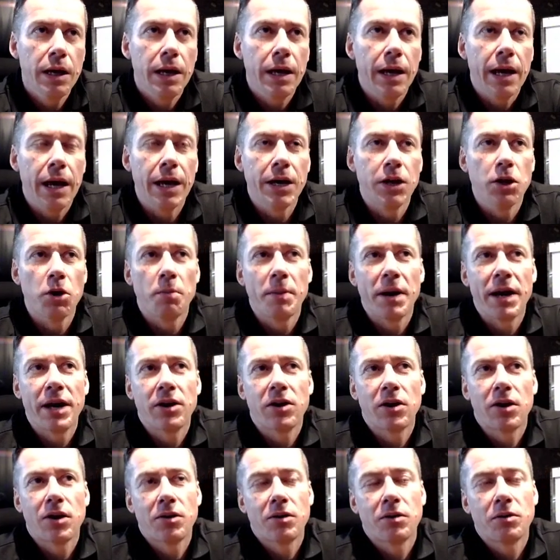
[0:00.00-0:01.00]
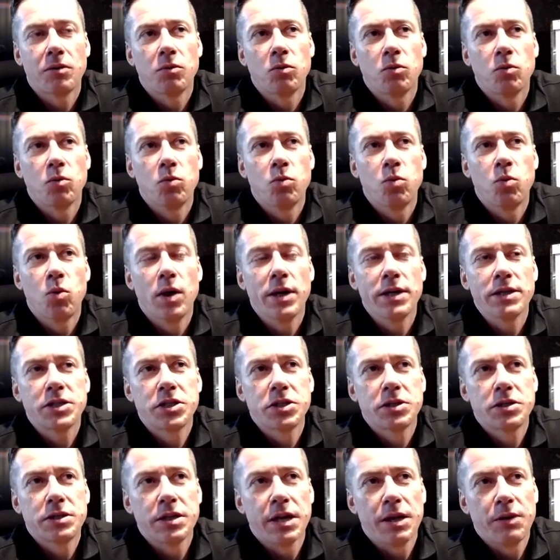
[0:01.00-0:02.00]
And no matter
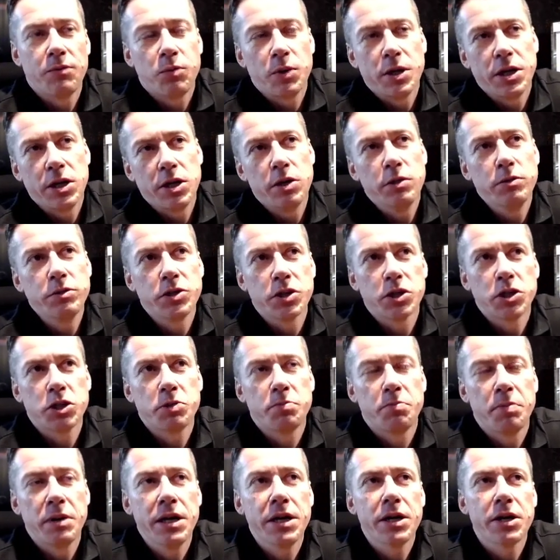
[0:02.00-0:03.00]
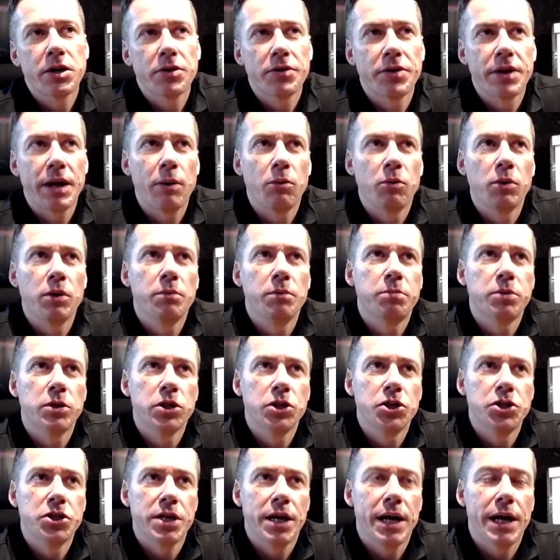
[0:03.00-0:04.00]
if we use a speaker that will
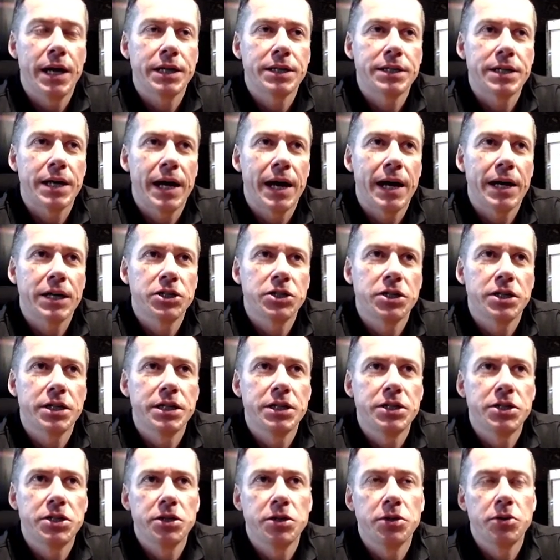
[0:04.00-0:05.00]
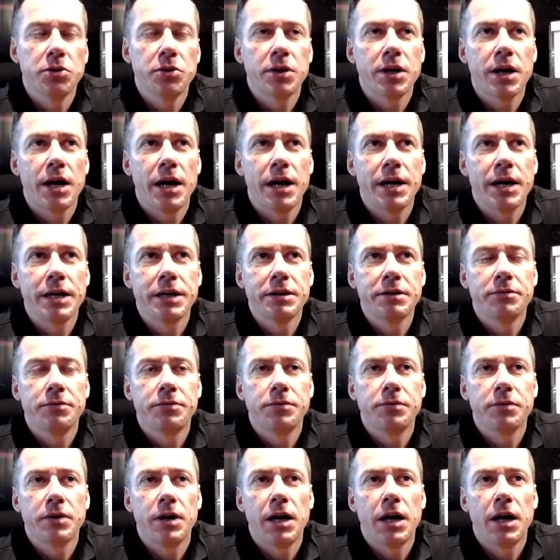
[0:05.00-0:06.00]
project actually to kind of
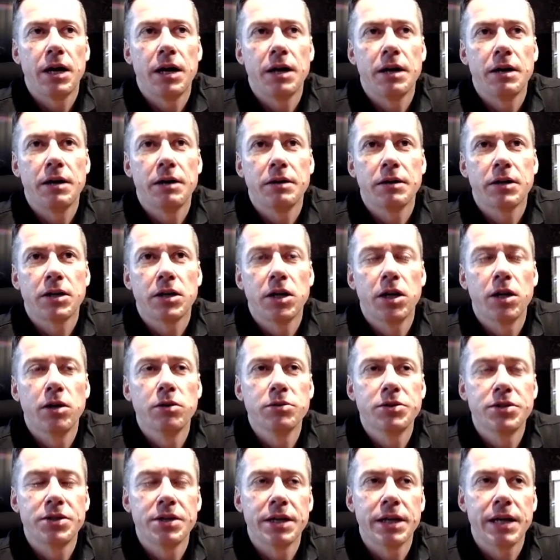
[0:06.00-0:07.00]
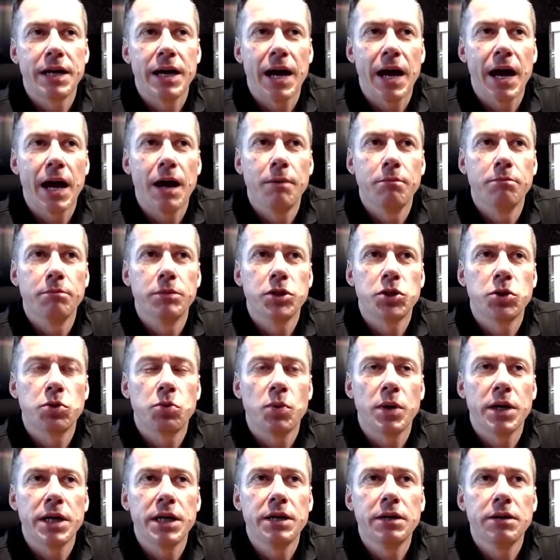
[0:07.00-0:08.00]
close the gap
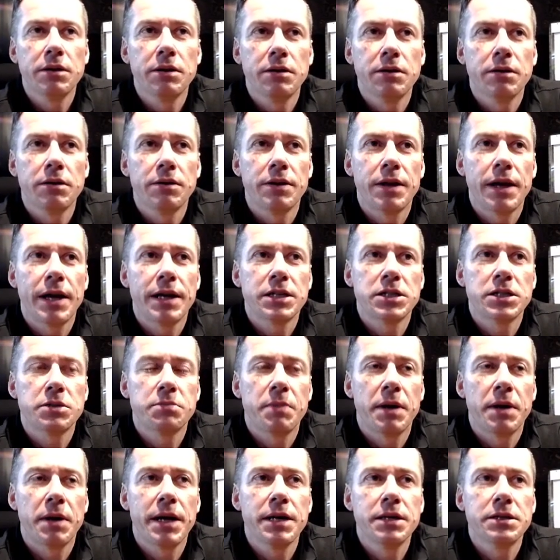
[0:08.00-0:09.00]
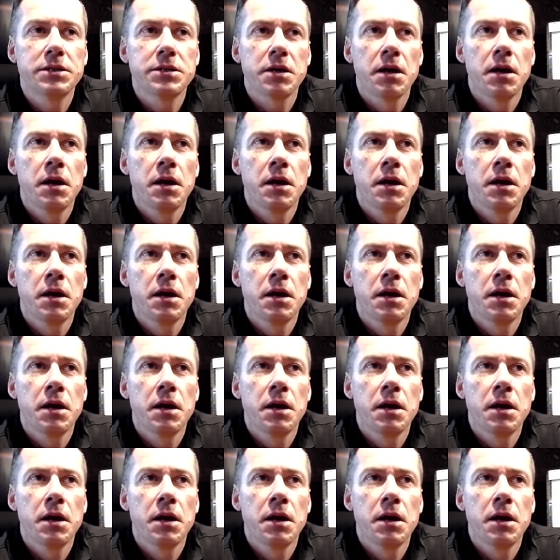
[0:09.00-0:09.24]
between that space,